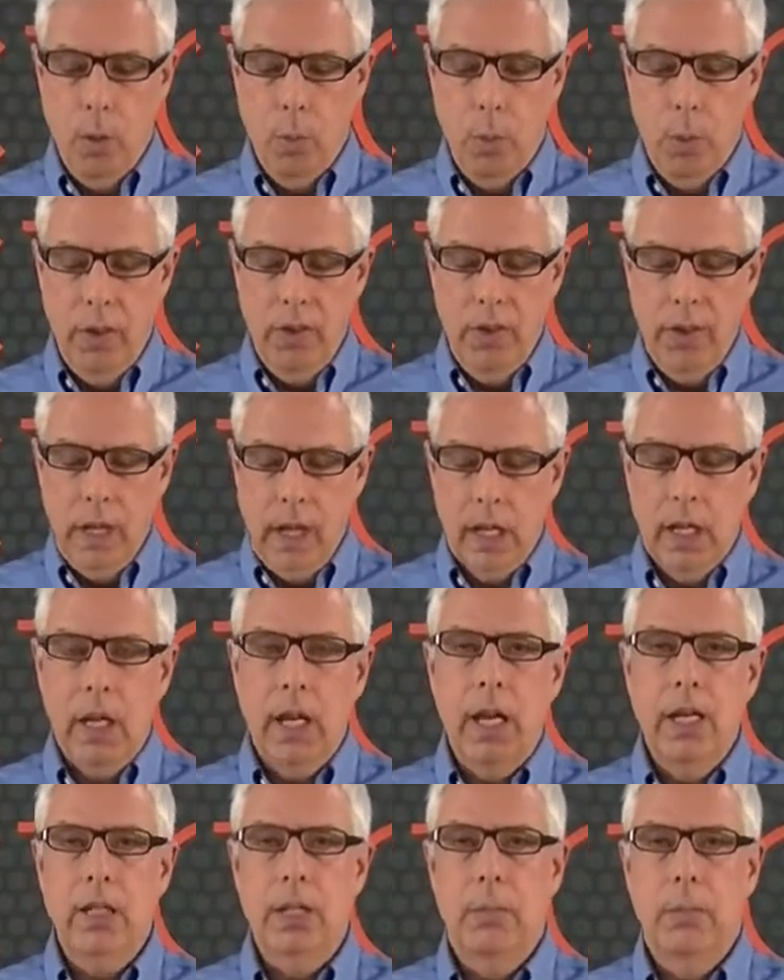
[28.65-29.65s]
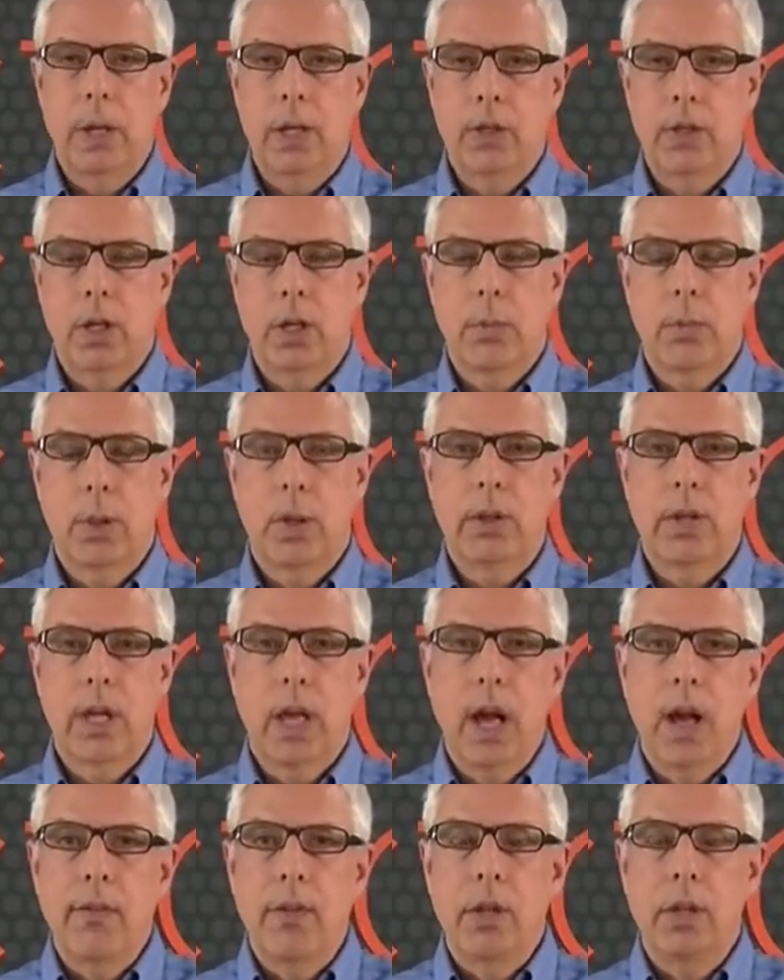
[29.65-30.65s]
One thing I'd like to mention about
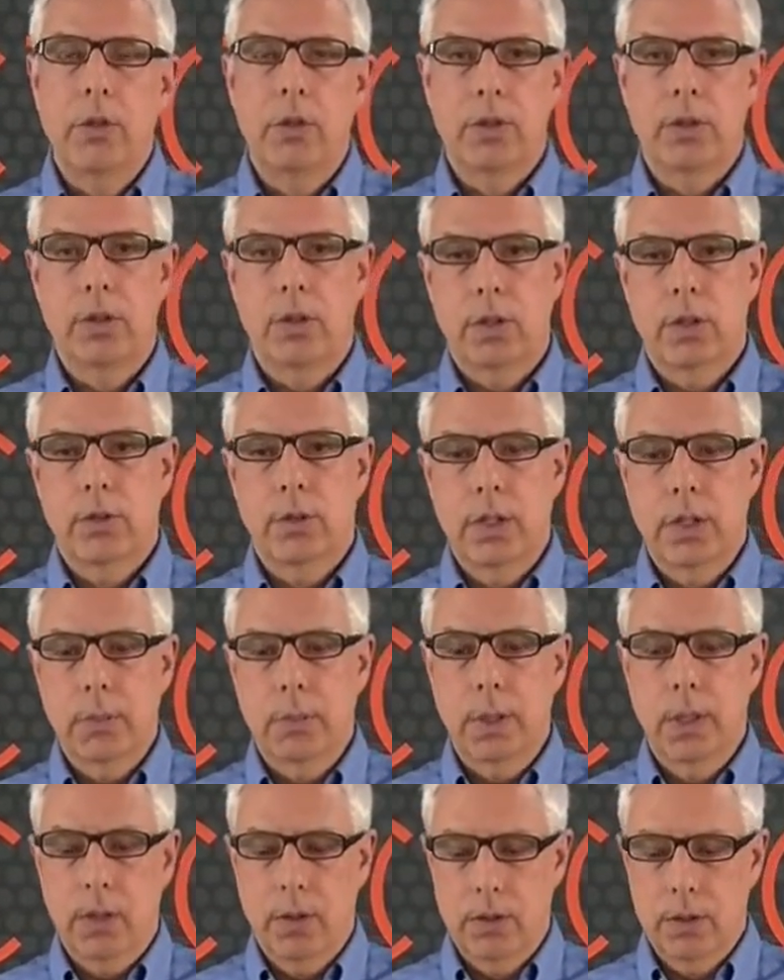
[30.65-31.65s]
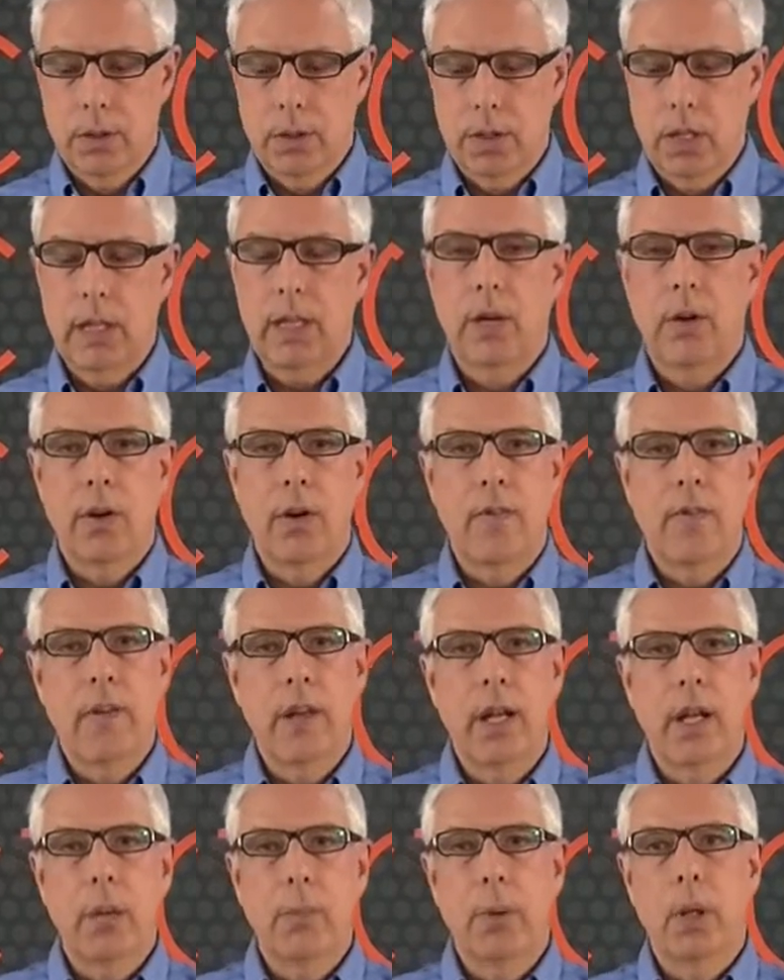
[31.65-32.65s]
the Evolution Series speakers is that they're
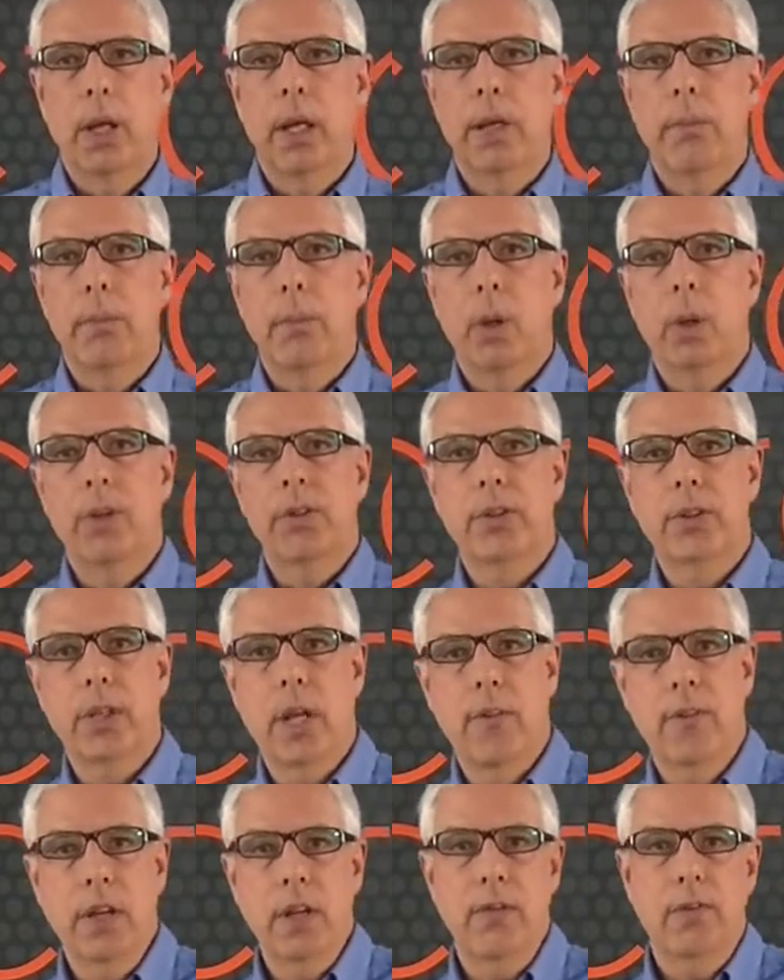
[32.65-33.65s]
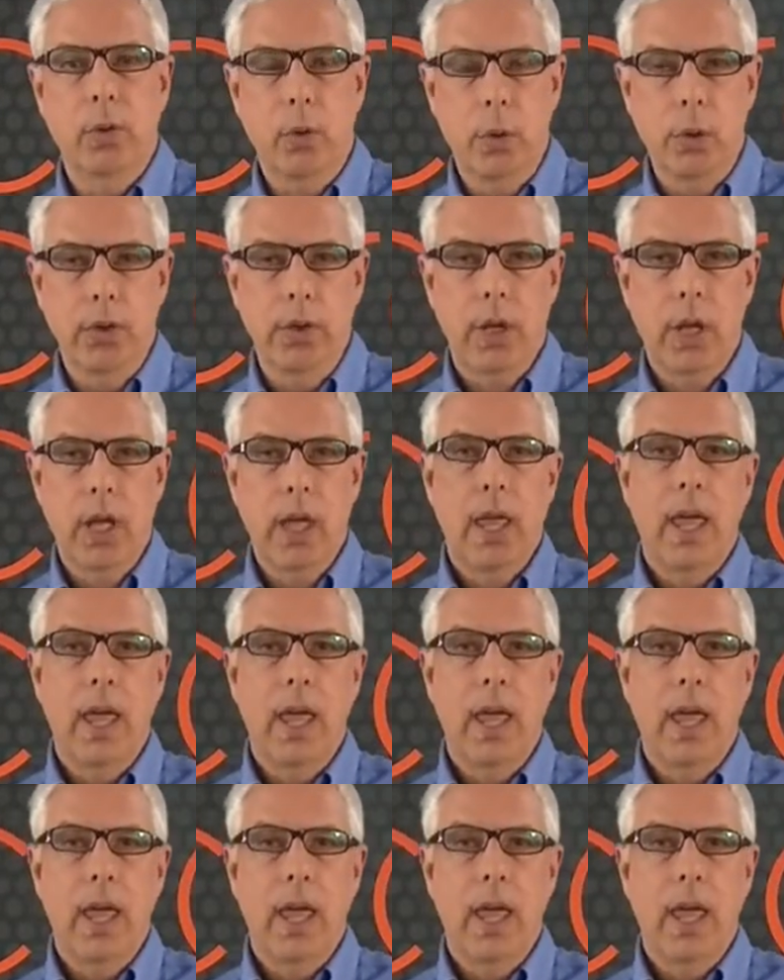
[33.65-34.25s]
available in both 70 volt